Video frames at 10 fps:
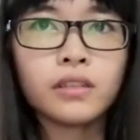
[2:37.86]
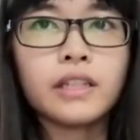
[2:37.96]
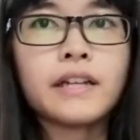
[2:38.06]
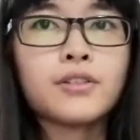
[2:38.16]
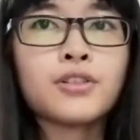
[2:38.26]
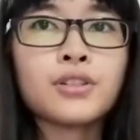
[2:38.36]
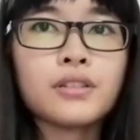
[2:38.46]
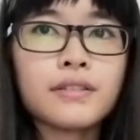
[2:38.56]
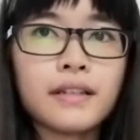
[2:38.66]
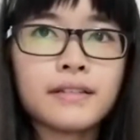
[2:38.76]

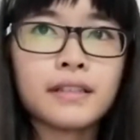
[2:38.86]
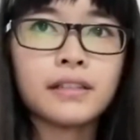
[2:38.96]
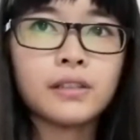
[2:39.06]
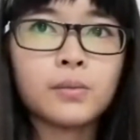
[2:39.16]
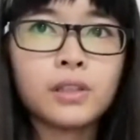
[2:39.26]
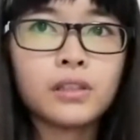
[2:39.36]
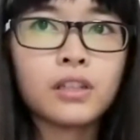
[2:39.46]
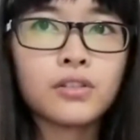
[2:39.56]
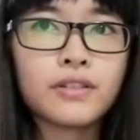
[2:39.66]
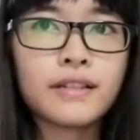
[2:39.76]
Ensure sustainable
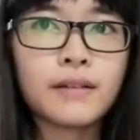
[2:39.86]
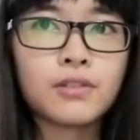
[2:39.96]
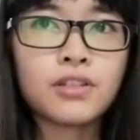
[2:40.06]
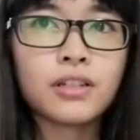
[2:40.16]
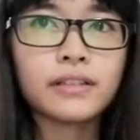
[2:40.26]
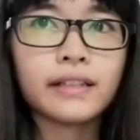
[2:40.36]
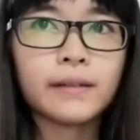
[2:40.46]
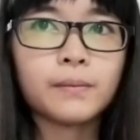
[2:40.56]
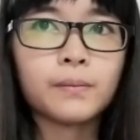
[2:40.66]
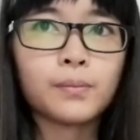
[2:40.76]
consumption
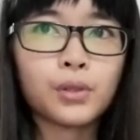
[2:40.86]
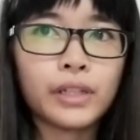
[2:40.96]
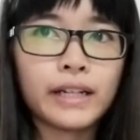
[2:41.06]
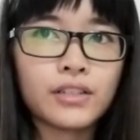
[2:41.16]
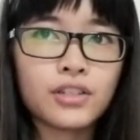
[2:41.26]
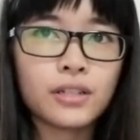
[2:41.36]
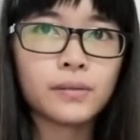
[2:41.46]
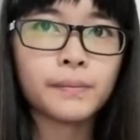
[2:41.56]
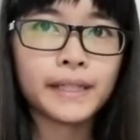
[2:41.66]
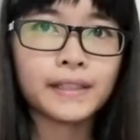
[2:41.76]
and
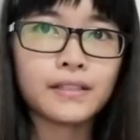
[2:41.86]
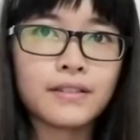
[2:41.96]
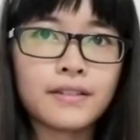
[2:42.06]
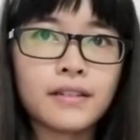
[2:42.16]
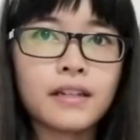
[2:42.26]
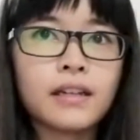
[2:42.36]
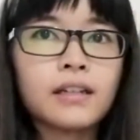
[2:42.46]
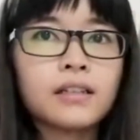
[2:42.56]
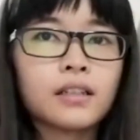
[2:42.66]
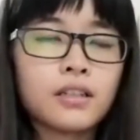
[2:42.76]
production patterns.
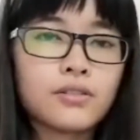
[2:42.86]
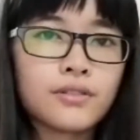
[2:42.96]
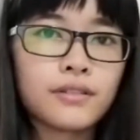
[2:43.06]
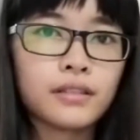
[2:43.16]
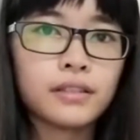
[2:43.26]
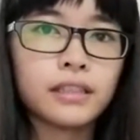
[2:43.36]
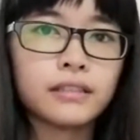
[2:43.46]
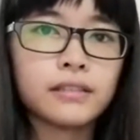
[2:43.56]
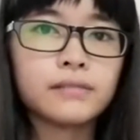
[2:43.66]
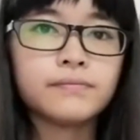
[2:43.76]
Goals
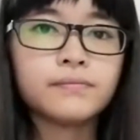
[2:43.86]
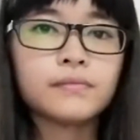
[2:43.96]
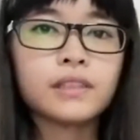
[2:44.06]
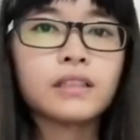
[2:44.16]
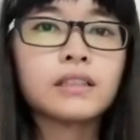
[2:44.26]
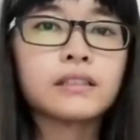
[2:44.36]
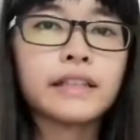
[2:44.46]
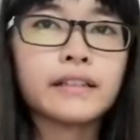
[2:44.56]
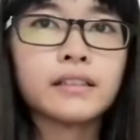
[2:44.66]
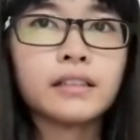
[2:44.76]
13.
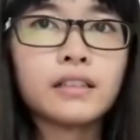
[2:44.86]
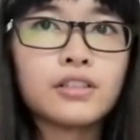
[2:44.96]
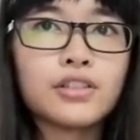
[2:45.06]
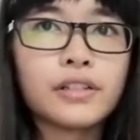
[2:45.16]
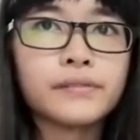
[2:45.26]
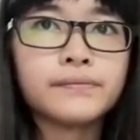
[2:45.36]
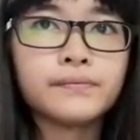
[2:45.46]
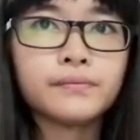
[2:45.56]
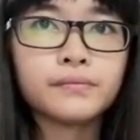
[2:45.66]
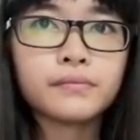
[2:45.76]
Take urgent
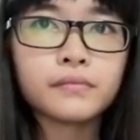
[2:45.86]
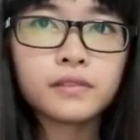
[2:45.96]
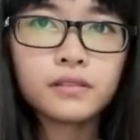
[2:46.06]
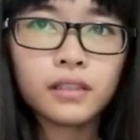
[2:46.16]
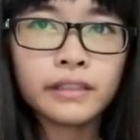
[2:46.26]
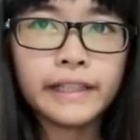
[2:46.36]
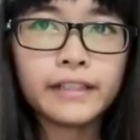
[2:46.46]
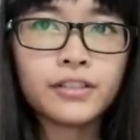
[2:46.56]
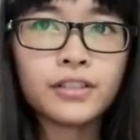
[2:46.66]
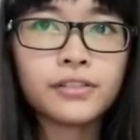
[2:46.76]

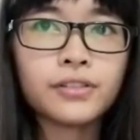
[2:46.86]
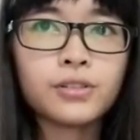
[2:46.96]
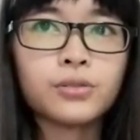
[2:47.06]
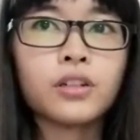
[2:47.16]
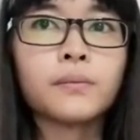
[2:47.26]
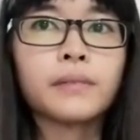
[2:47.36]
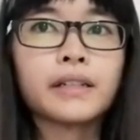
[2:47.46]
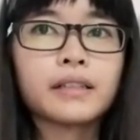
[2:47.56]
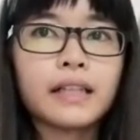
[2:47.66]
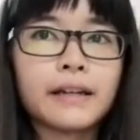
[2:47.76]
action to
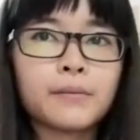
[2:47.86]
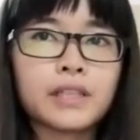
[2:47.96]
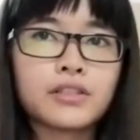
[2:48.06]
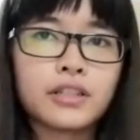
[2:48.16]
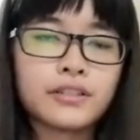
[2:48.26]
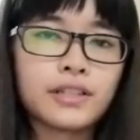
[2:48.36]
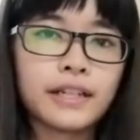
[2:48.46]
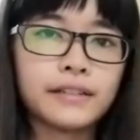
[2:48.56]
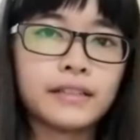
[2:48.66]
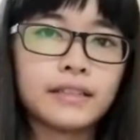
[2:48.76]
combat climate change
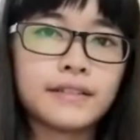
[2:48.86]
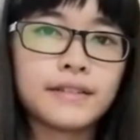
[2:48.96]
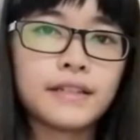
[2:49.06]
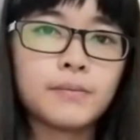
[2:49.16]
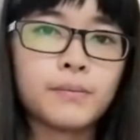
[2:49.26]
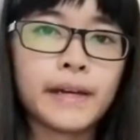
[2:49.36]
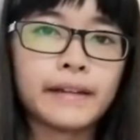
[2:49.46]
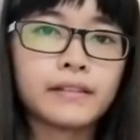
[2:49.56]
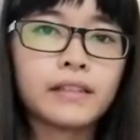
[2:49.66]
and its impact.